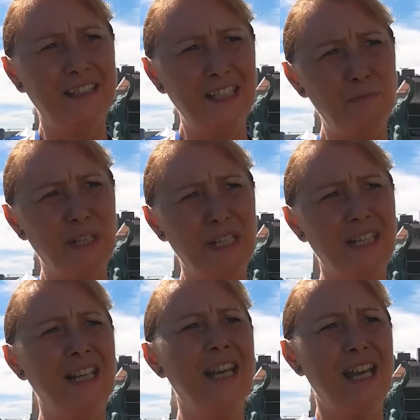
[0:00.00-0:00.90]

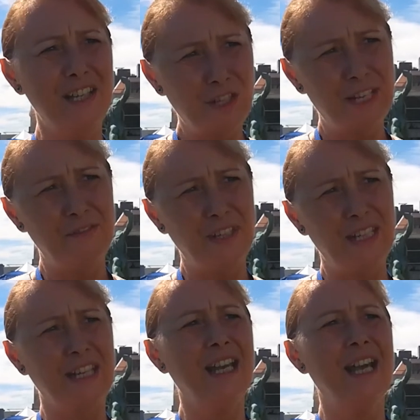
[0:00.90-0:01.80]
TB,
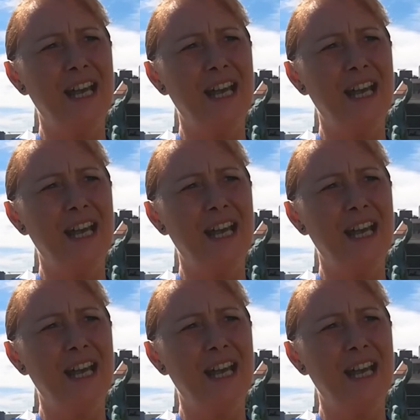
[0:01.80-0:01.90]
HIV,